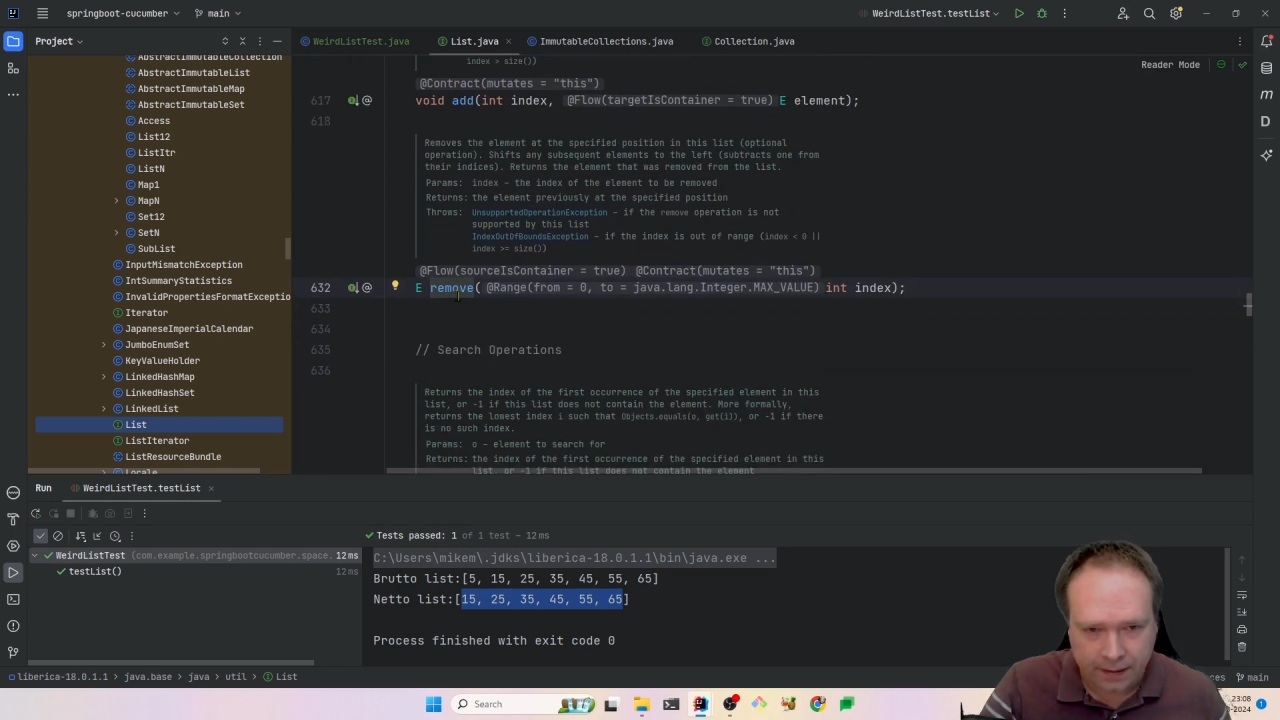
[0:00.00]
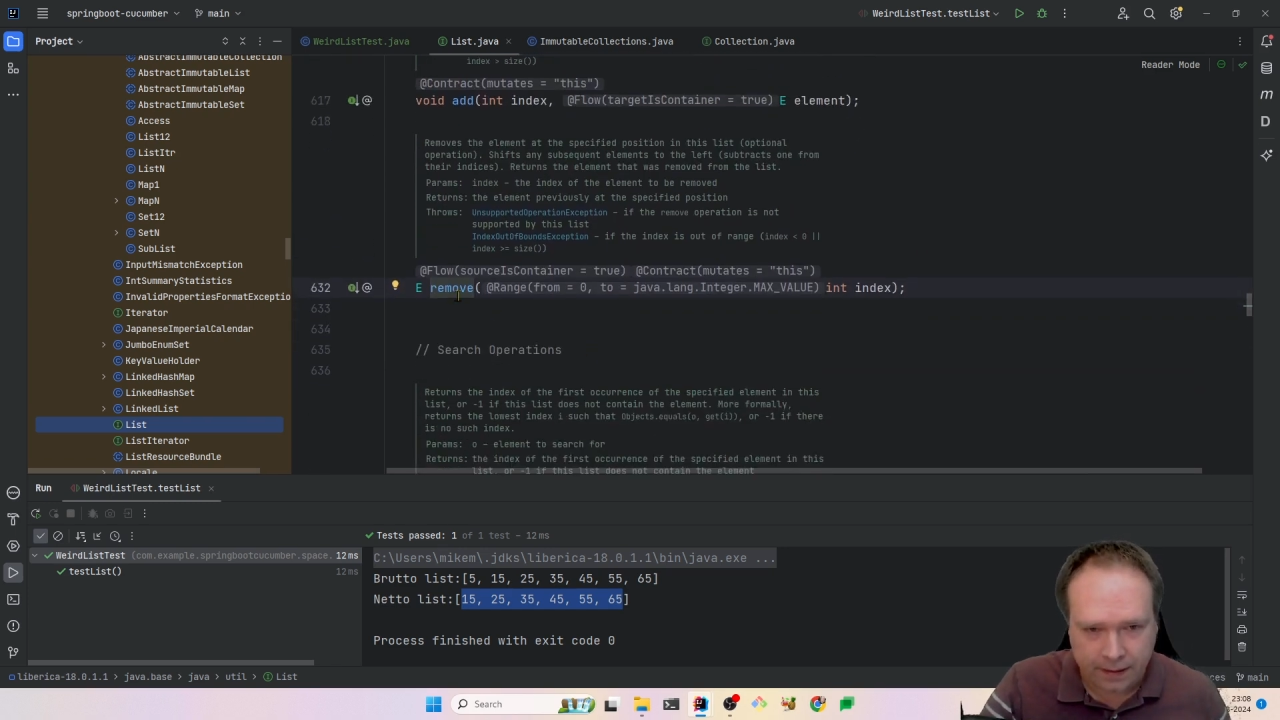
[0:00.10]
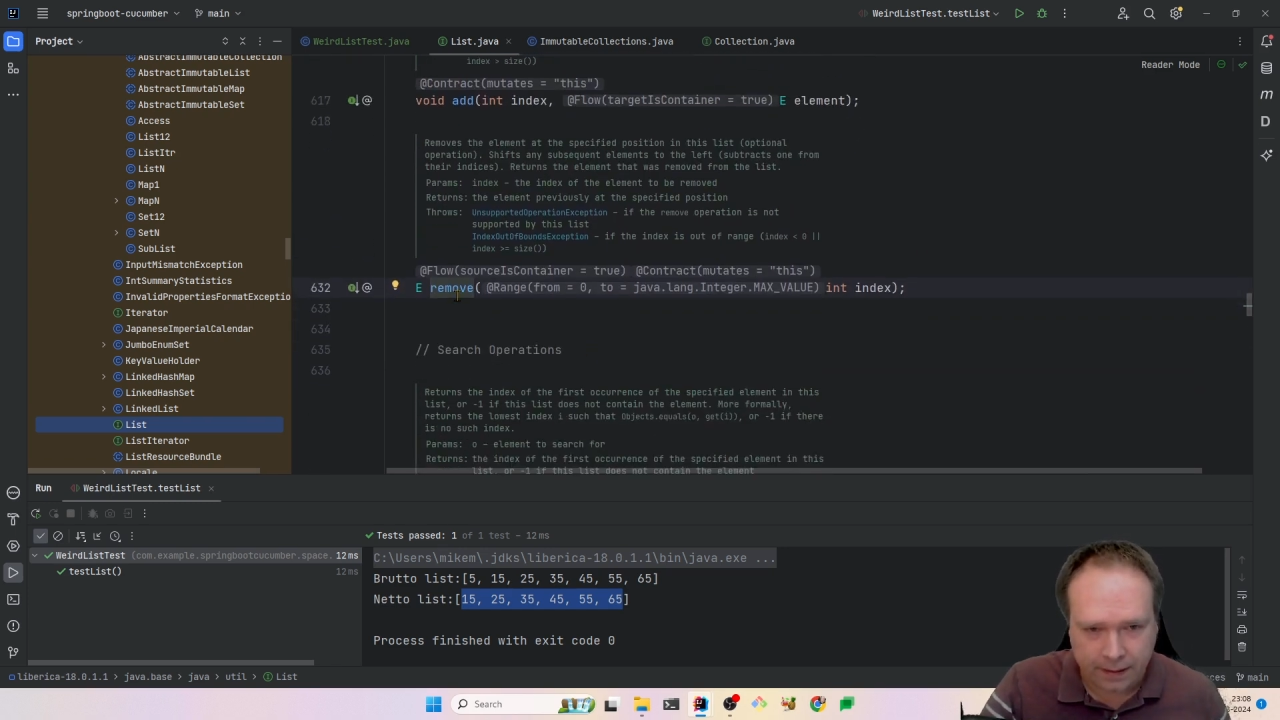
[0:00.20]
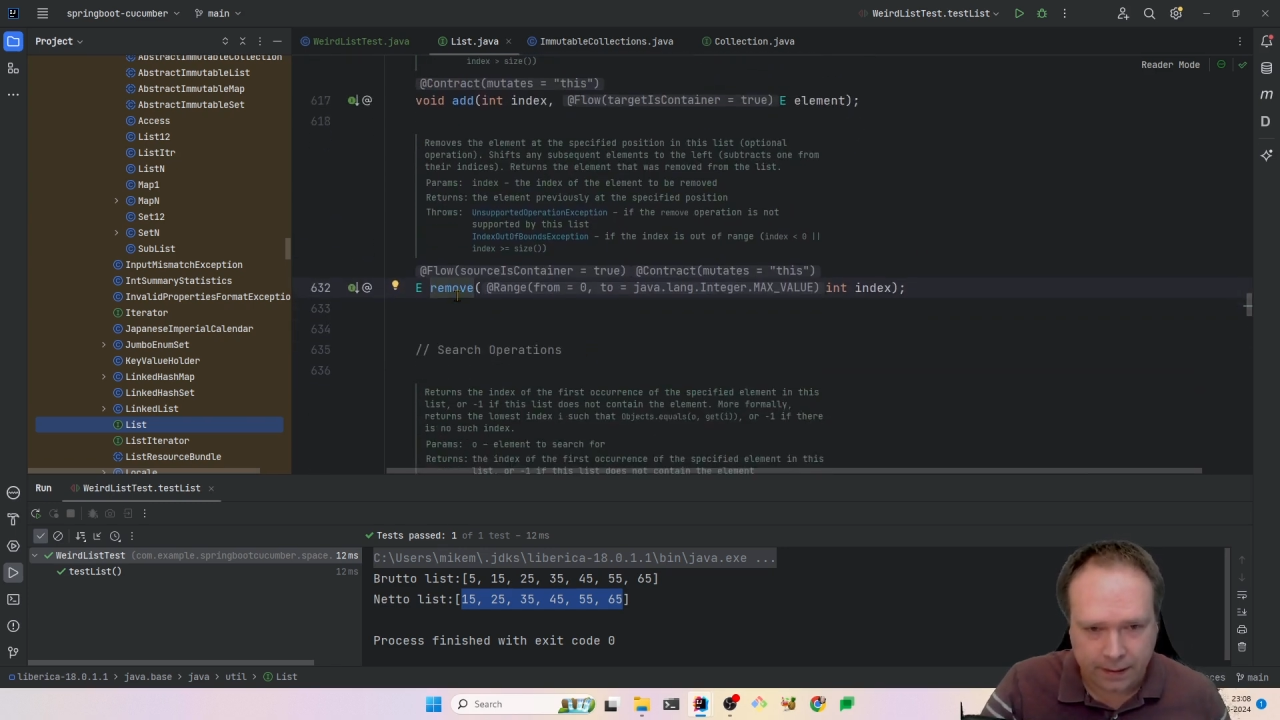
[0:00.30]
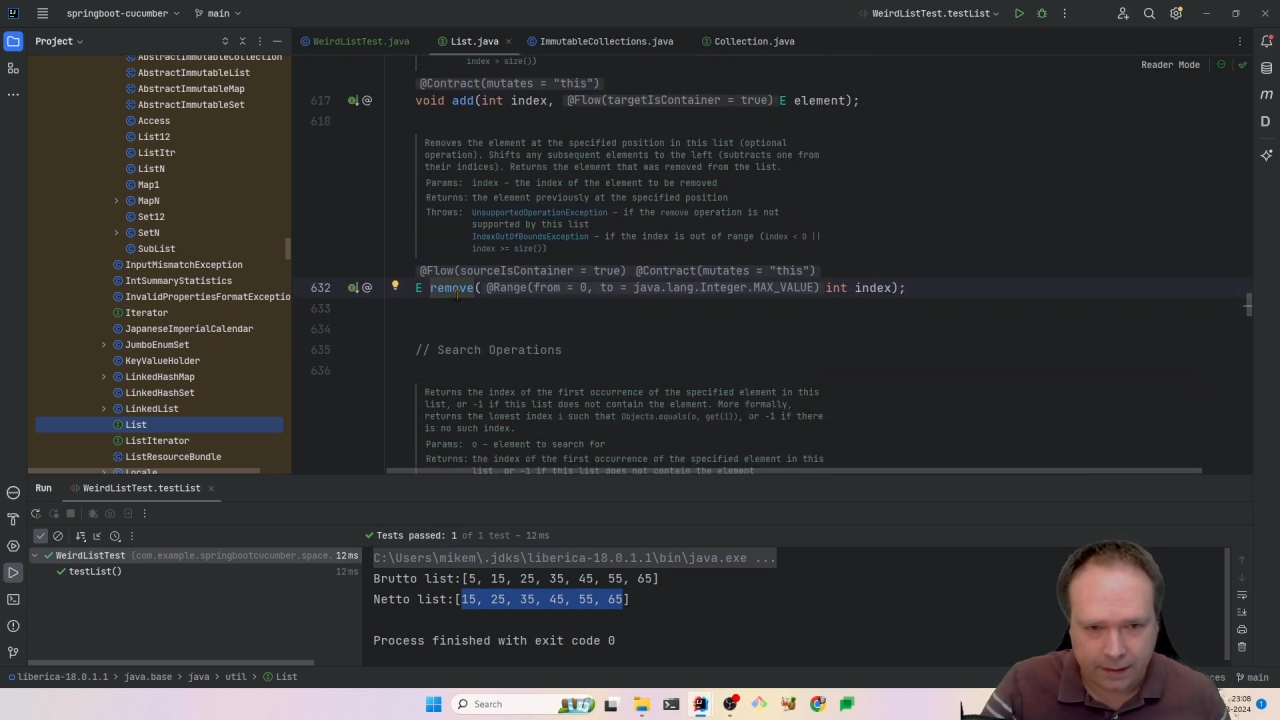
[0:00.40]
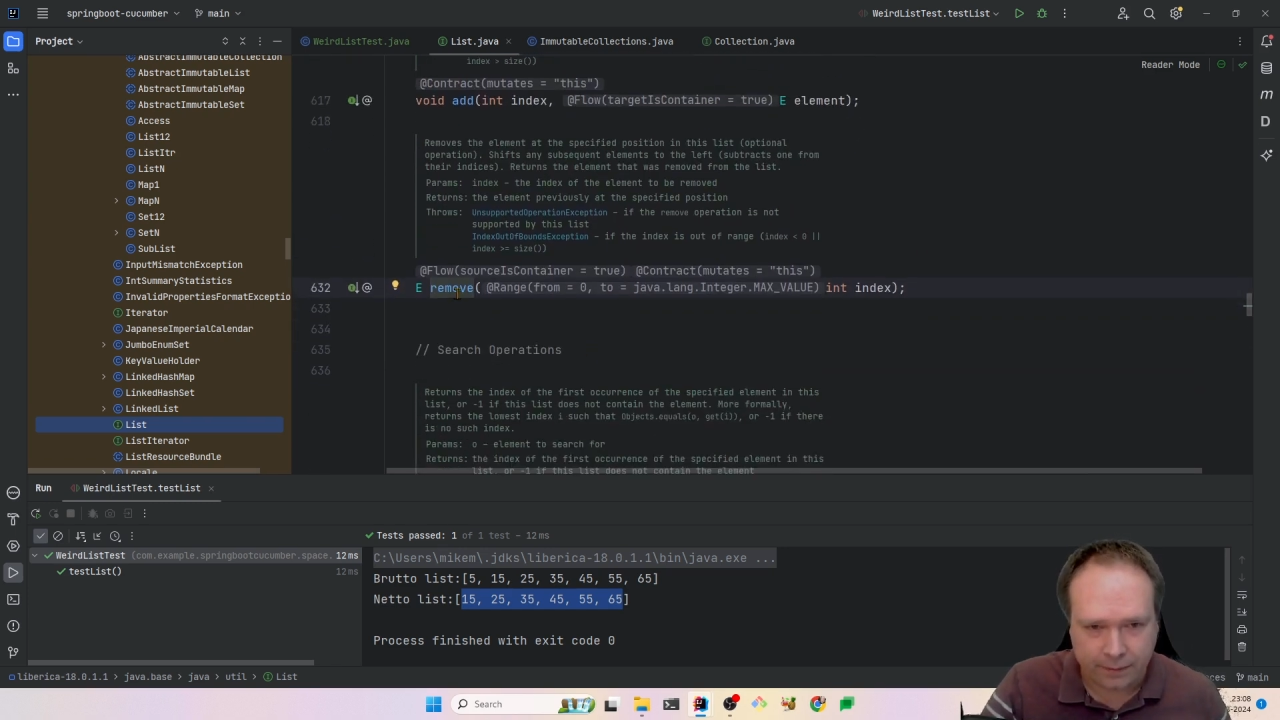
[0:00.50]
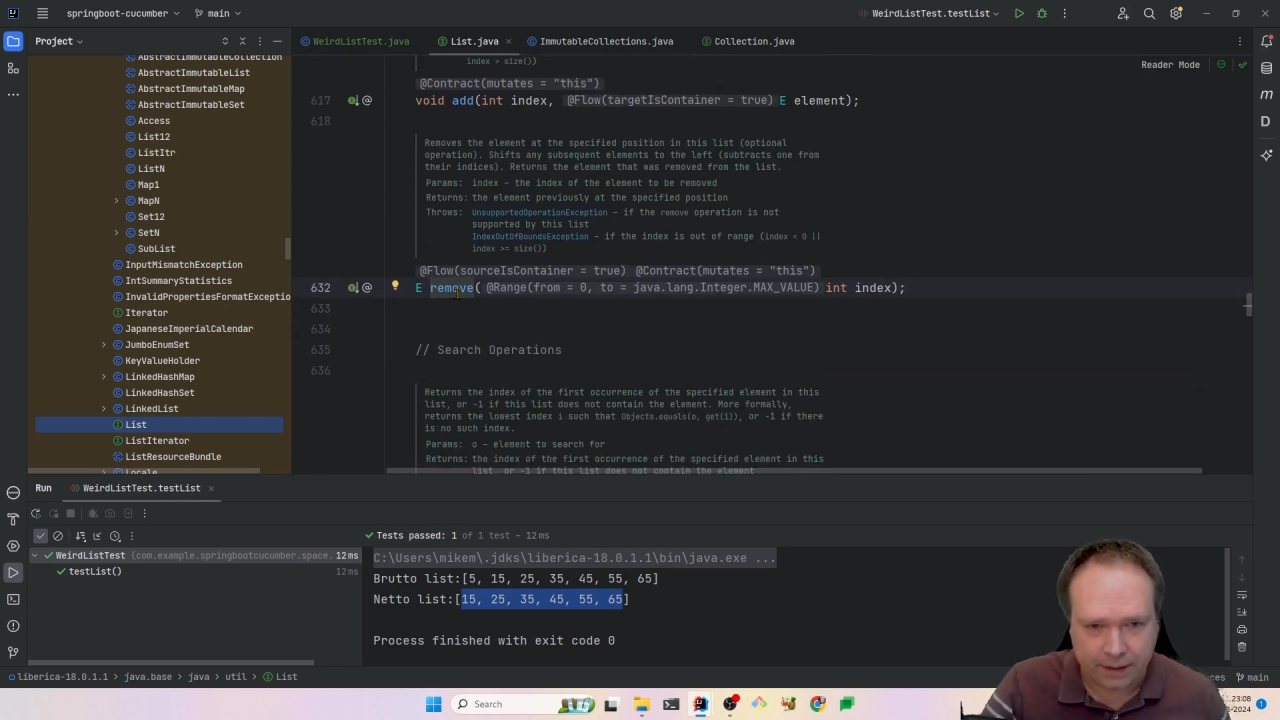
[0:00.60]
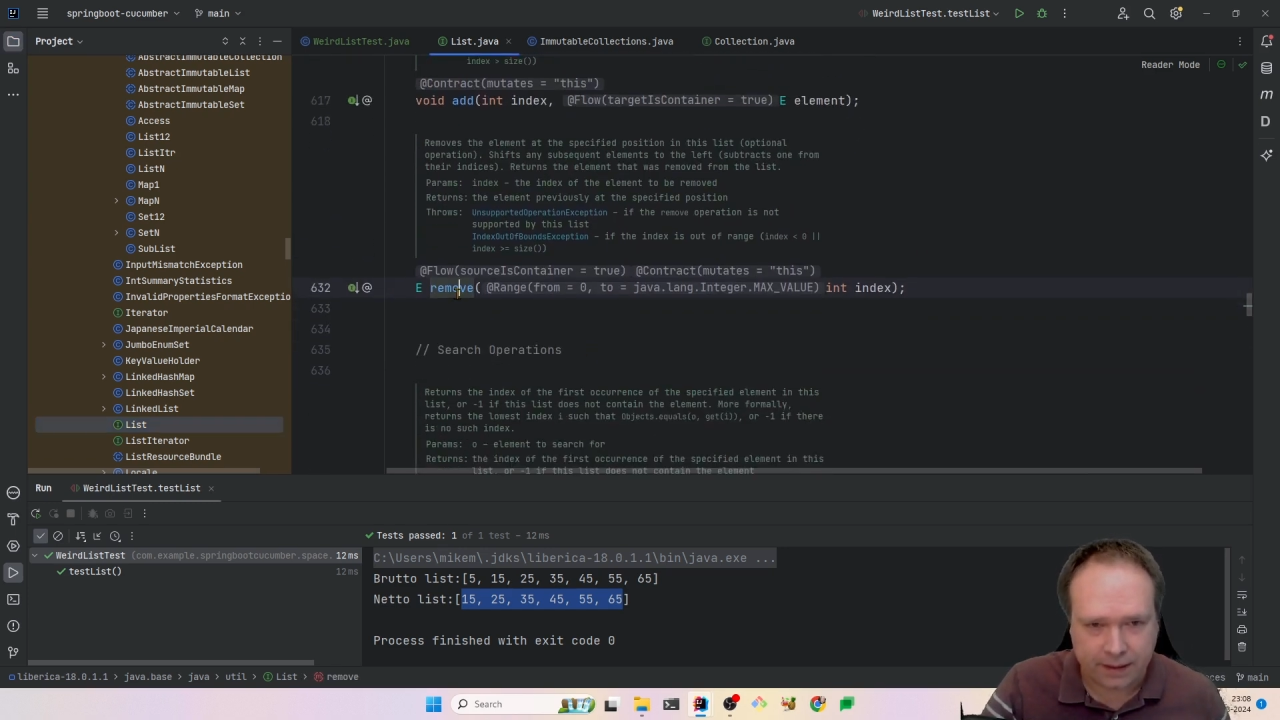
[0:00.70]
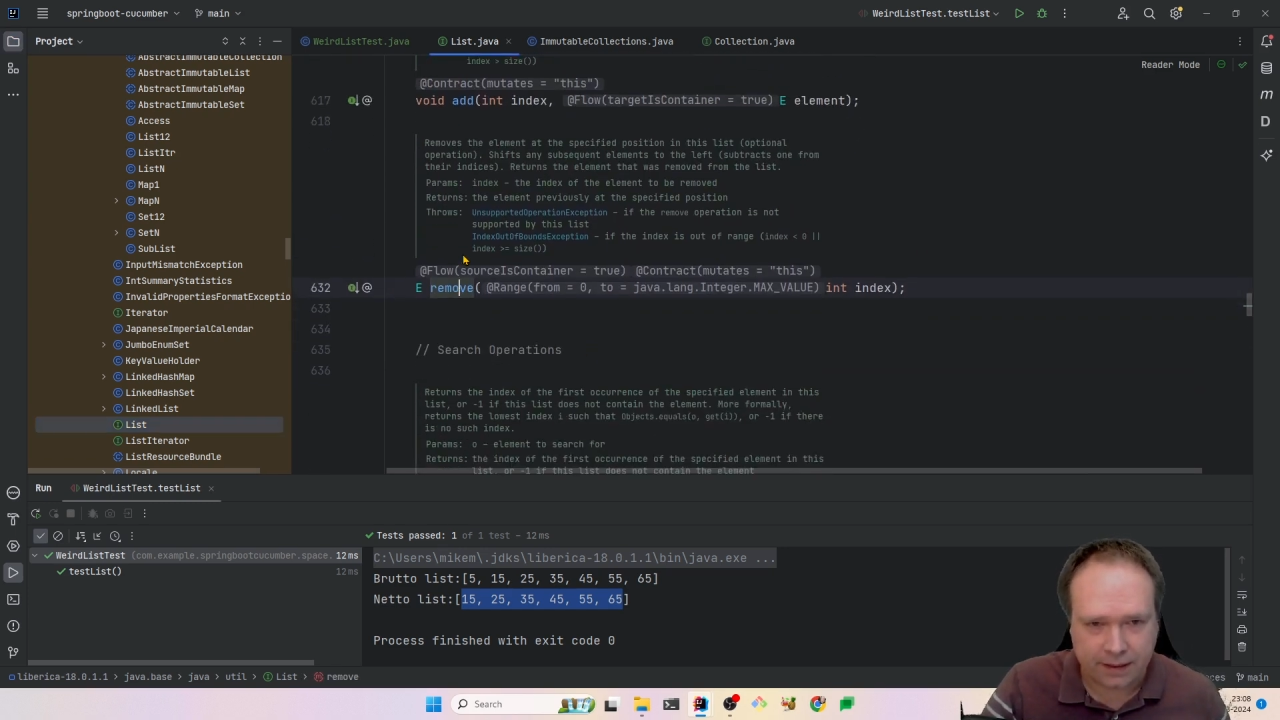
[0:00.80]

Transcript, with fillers: Uh, and then we can